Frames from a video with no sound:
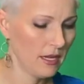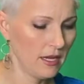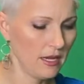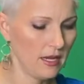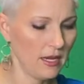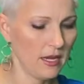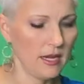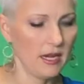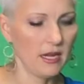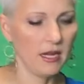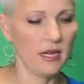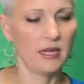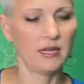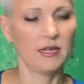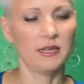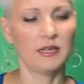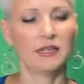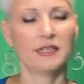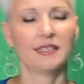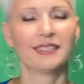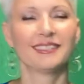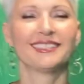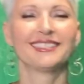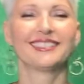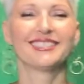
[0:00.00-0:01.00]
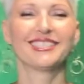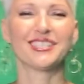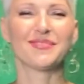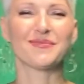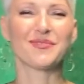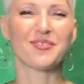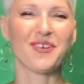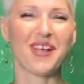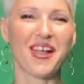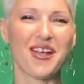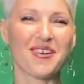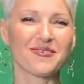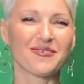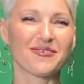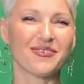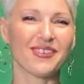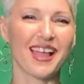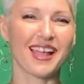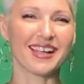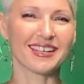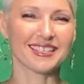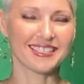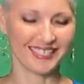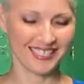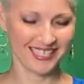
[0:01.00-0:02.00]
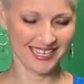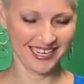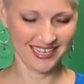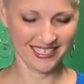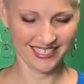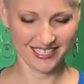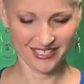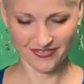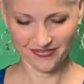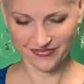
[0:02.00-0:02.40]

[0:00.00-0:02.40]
and some ground flaxseed.